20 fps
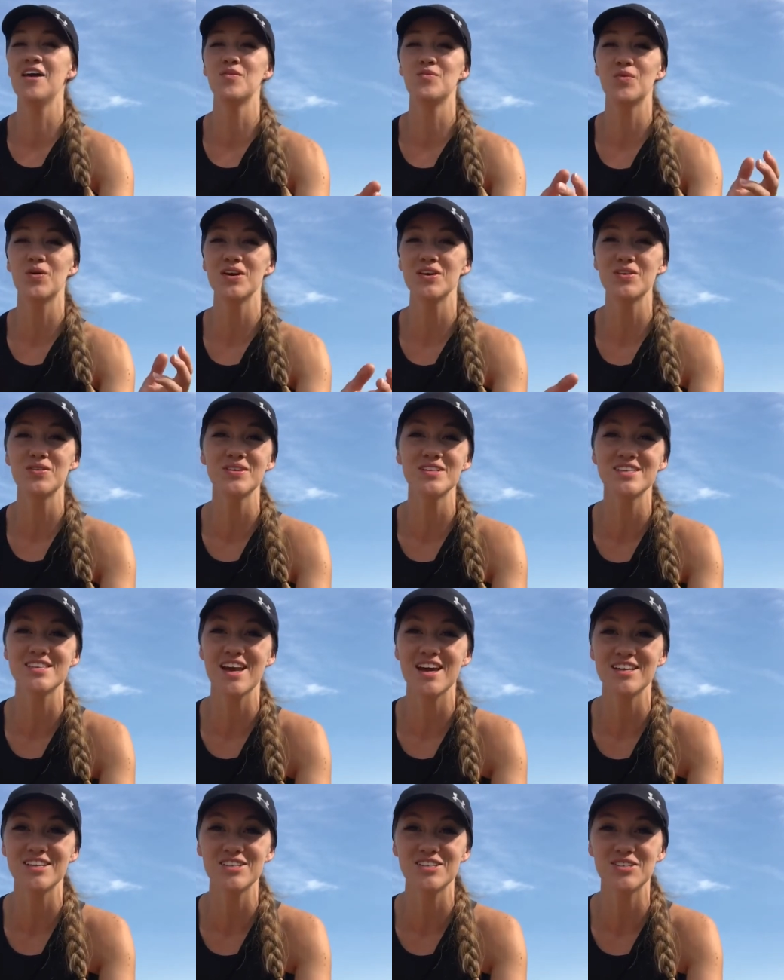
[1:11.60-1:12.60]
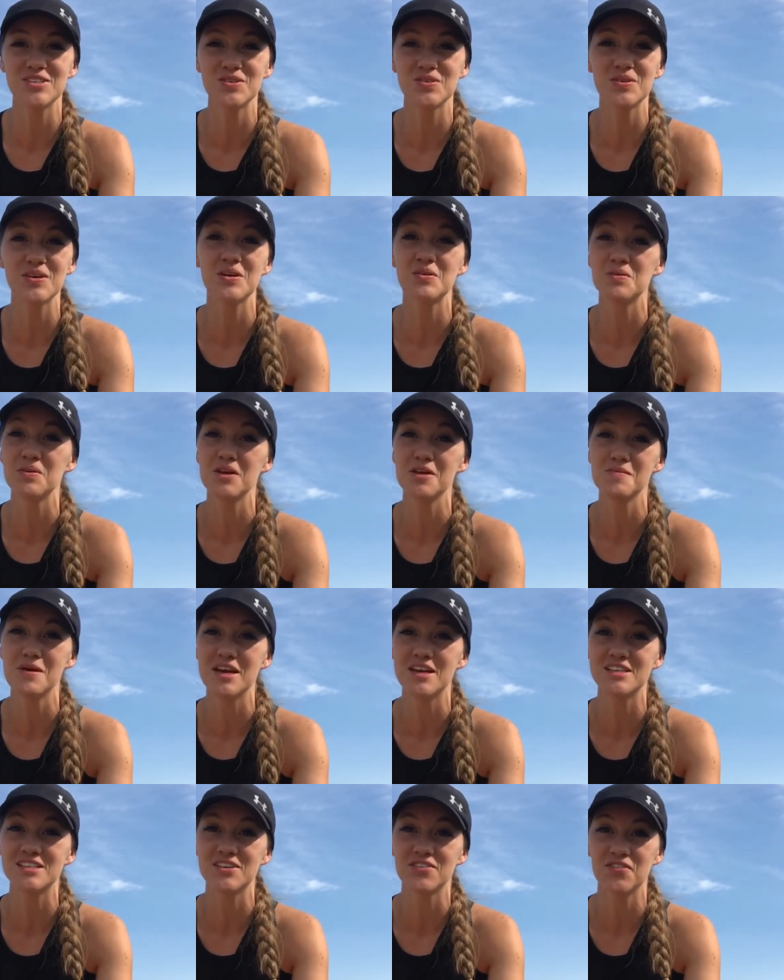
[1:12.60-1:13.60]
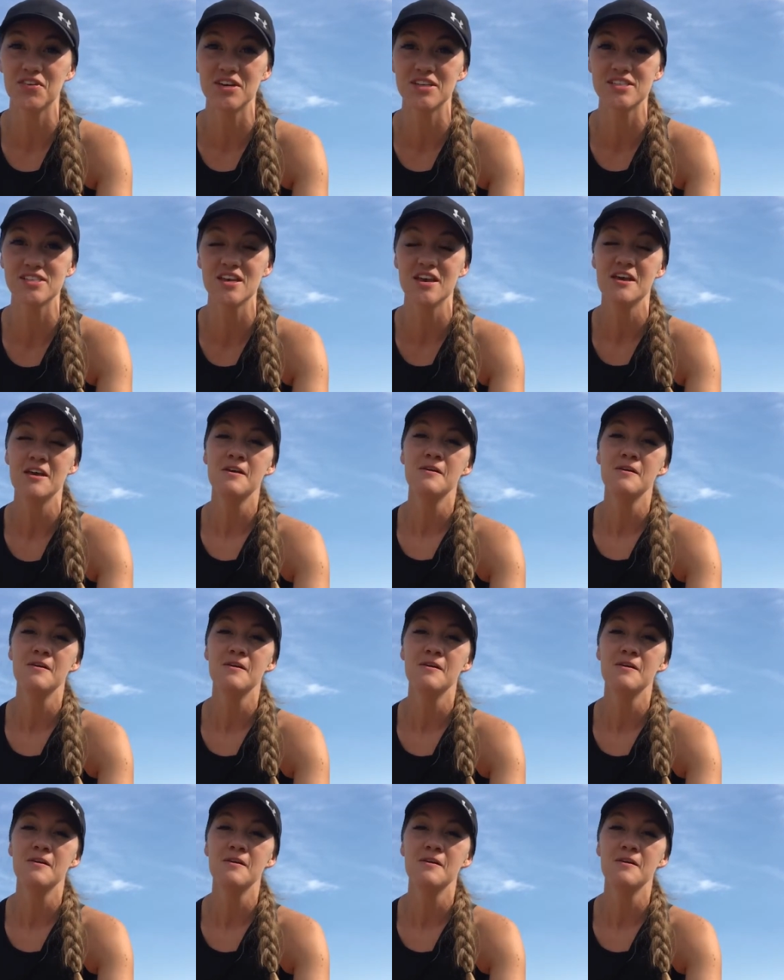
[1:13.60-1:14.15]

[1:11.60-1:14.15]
and what you decide to do can really make a difference.